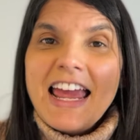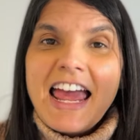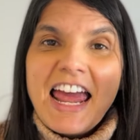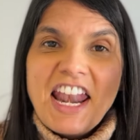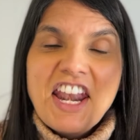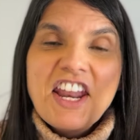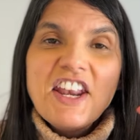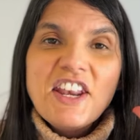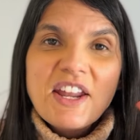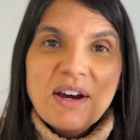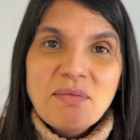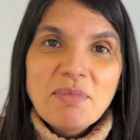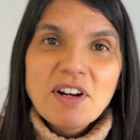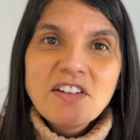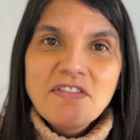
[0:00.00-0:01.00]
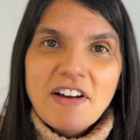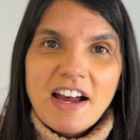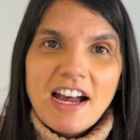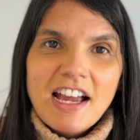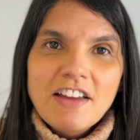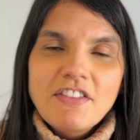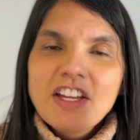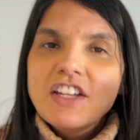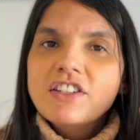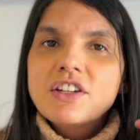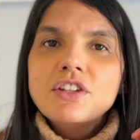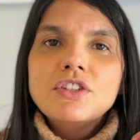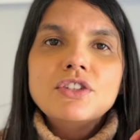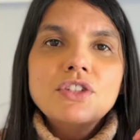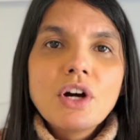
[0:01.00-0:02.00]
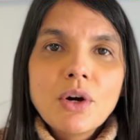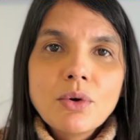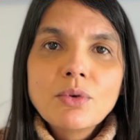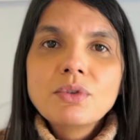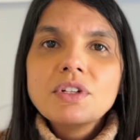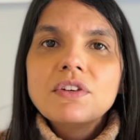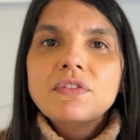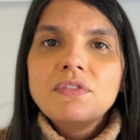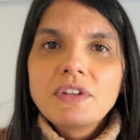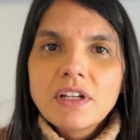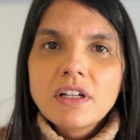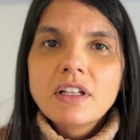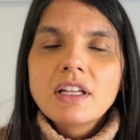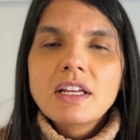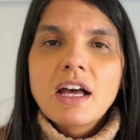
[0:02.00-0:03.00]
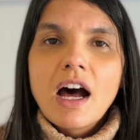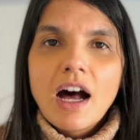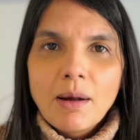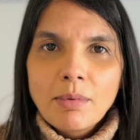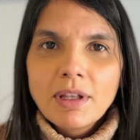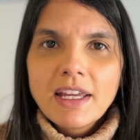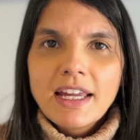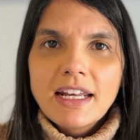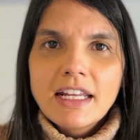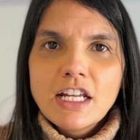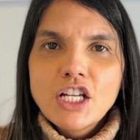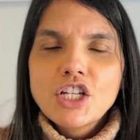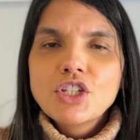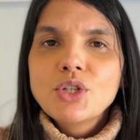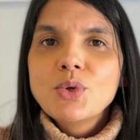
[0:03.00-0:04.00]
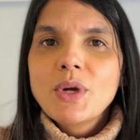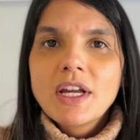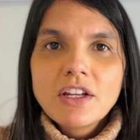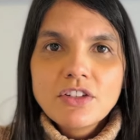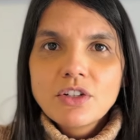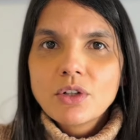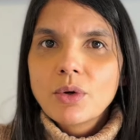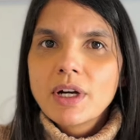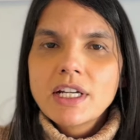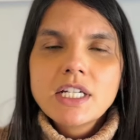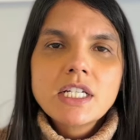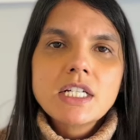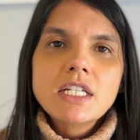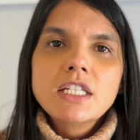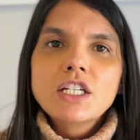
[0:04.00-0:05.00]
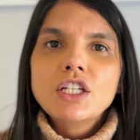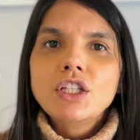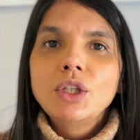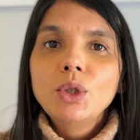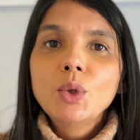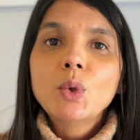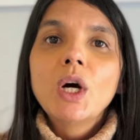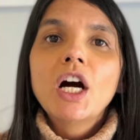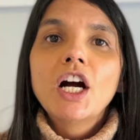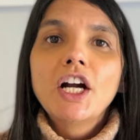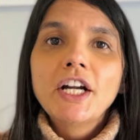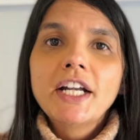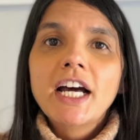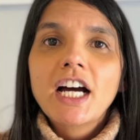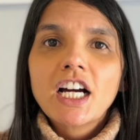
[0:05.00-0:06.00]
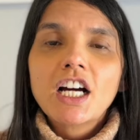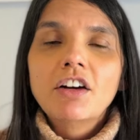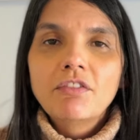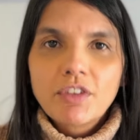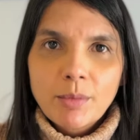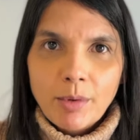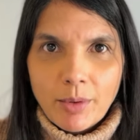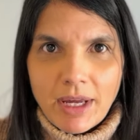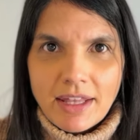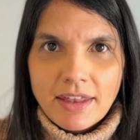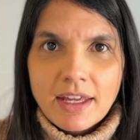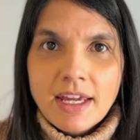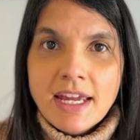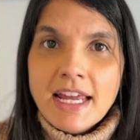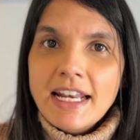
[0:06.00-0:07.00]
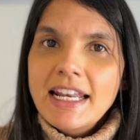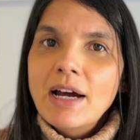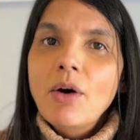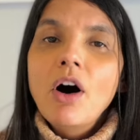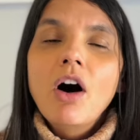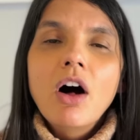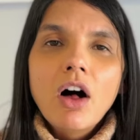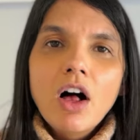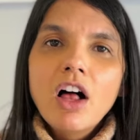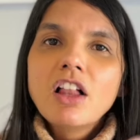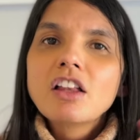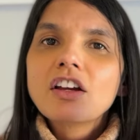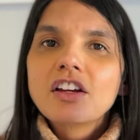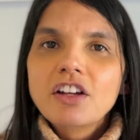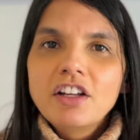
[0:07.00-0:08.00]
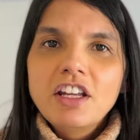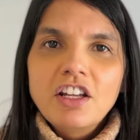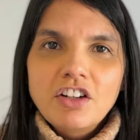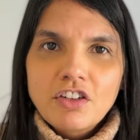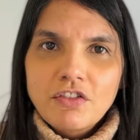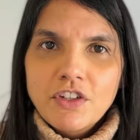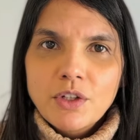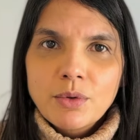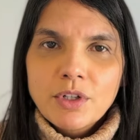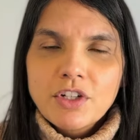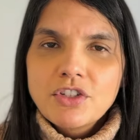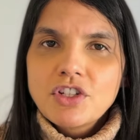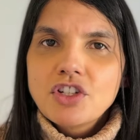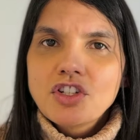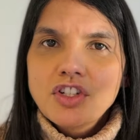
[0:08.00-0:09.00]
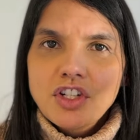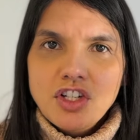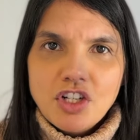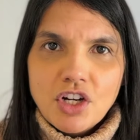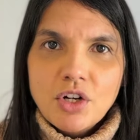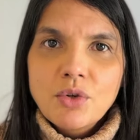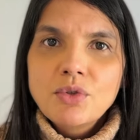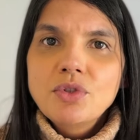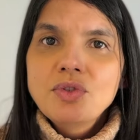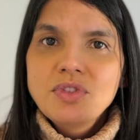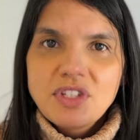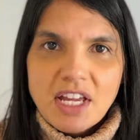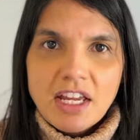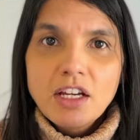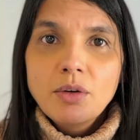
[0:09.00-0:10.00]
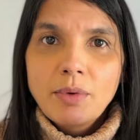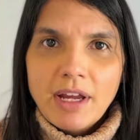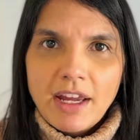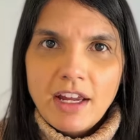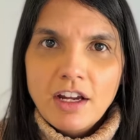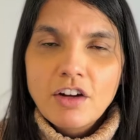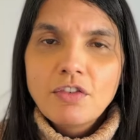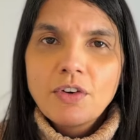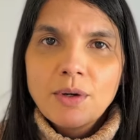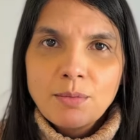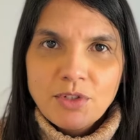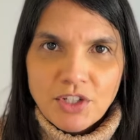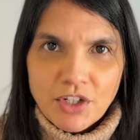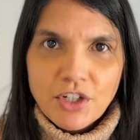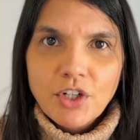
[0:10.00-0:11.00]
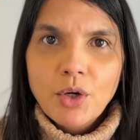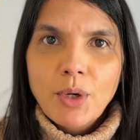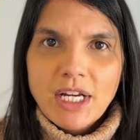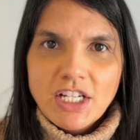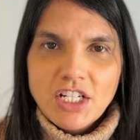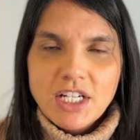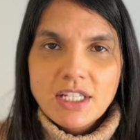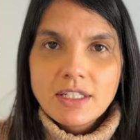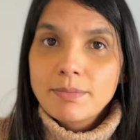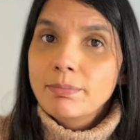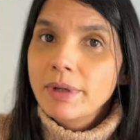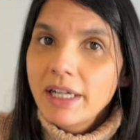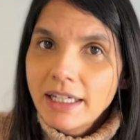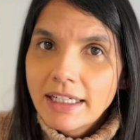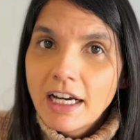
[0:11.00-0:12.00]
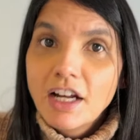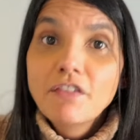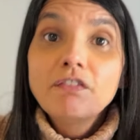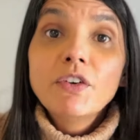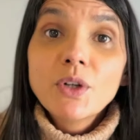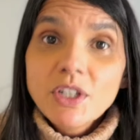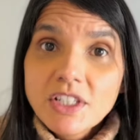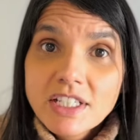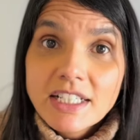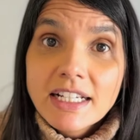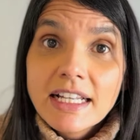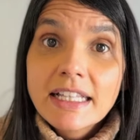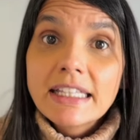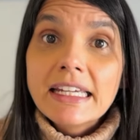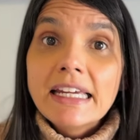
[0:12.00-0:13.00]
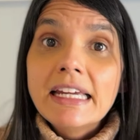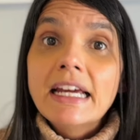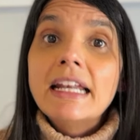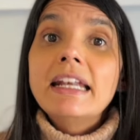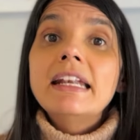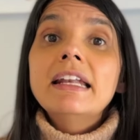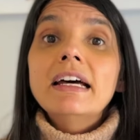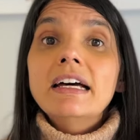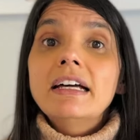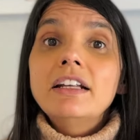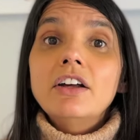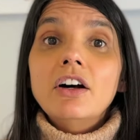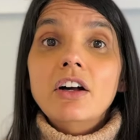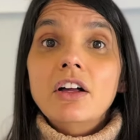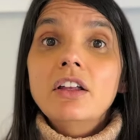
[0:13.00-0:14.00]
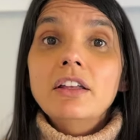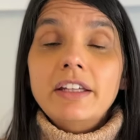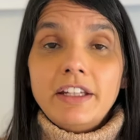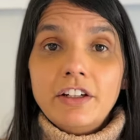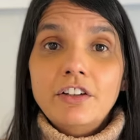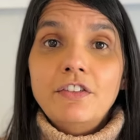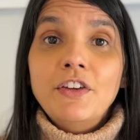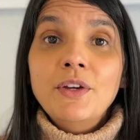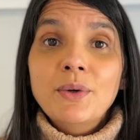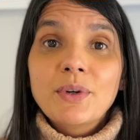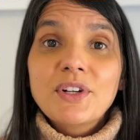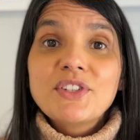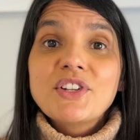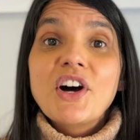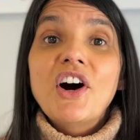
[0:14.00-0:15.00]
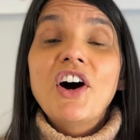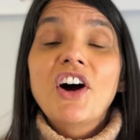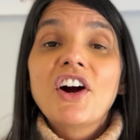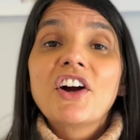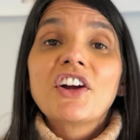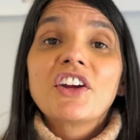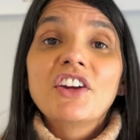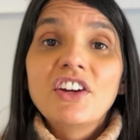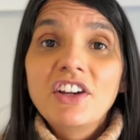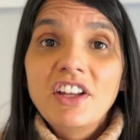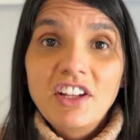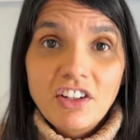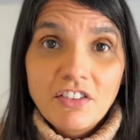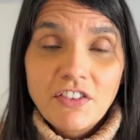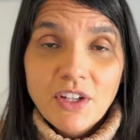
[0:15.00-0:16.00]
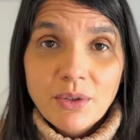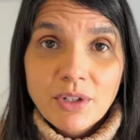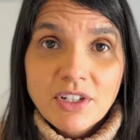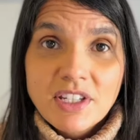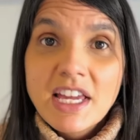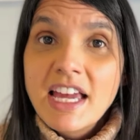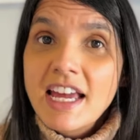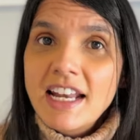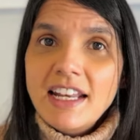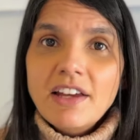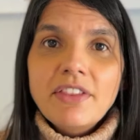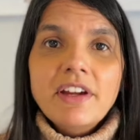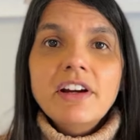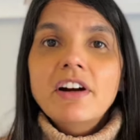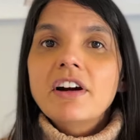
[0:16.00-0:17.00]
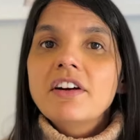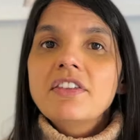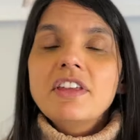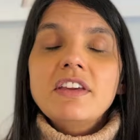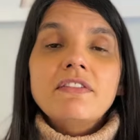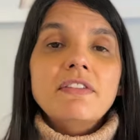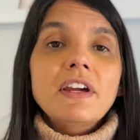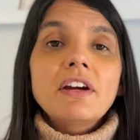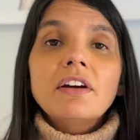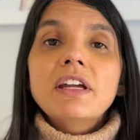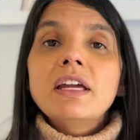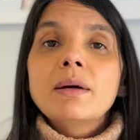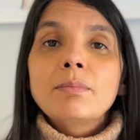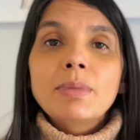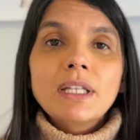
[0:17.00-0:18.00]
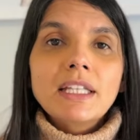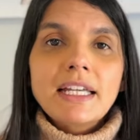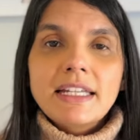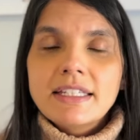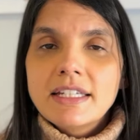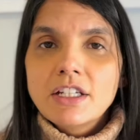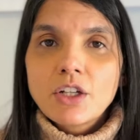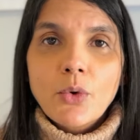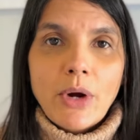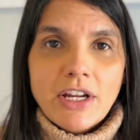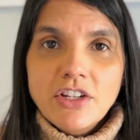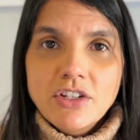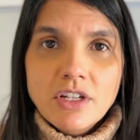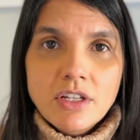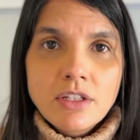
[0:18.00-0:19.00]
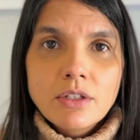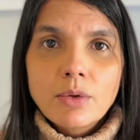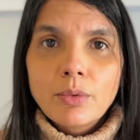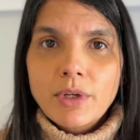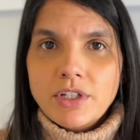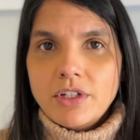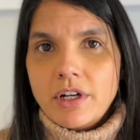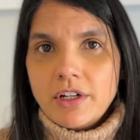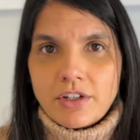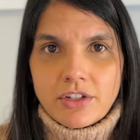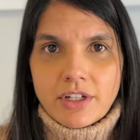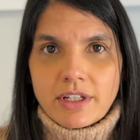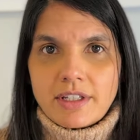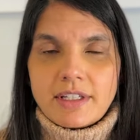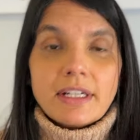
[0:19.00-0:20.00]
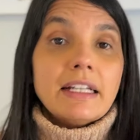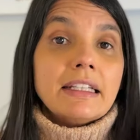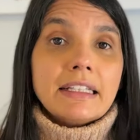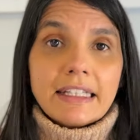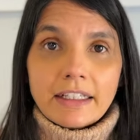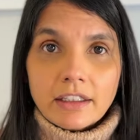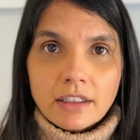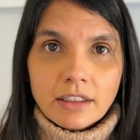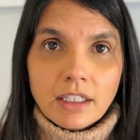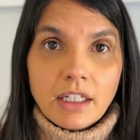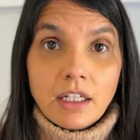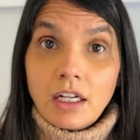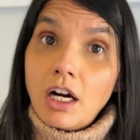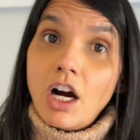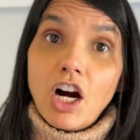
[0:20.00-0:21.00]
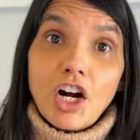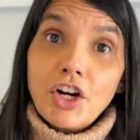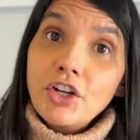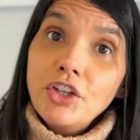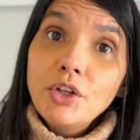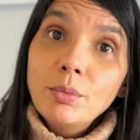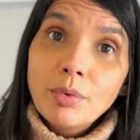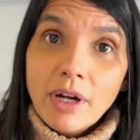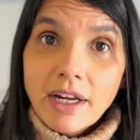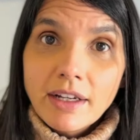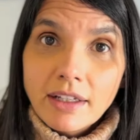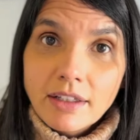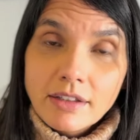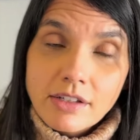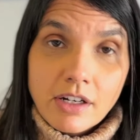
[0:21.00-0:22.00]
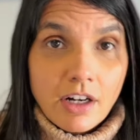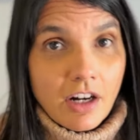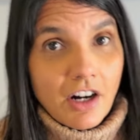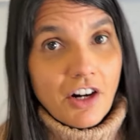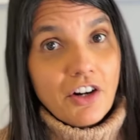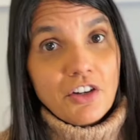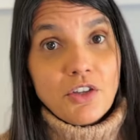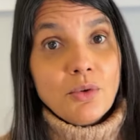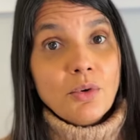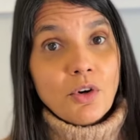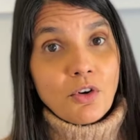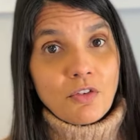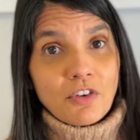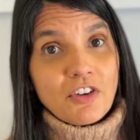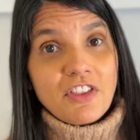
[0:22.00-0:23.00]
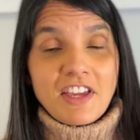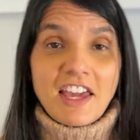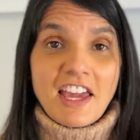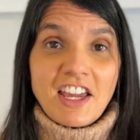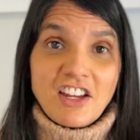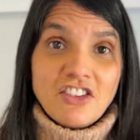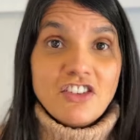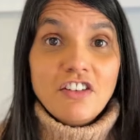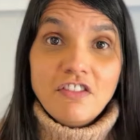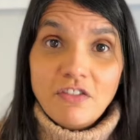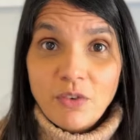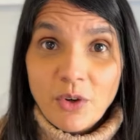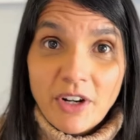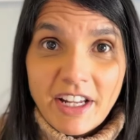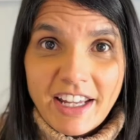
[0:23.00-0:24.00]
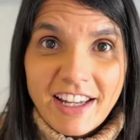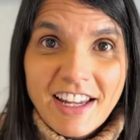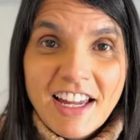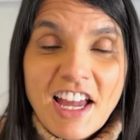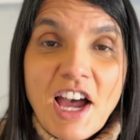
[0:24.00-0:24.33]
And number five is don't feel obligated to answer questions you are not comfortable with. Now, all good interviewers should know to stay away from certain questions, but unfortunately, not all interviewers are good interviewers. Now, there are the very blatant questions which are just illegal. Are you pregnant? Are you over the age of 40?